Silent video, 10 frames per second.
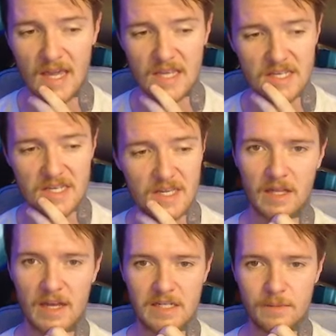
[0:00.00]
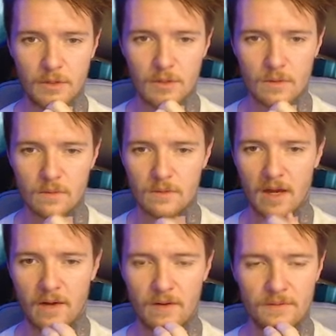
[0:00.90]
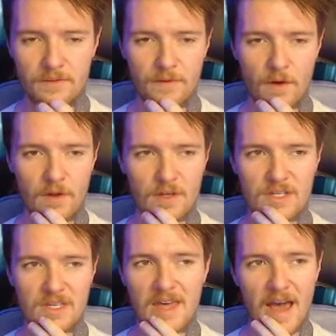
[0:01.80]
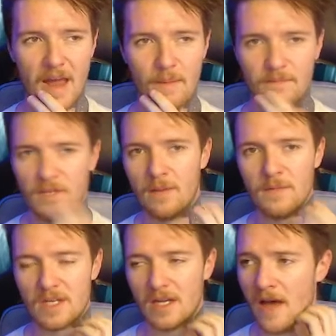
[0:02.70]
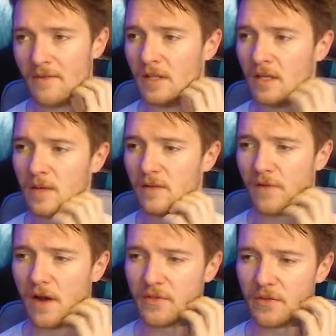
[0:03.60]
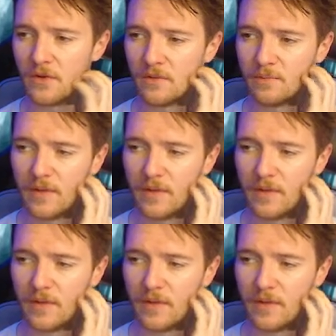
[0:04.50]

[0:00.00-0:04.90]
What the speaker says: easy, collectible, focused game that I'm just going to have a little bit of fun through,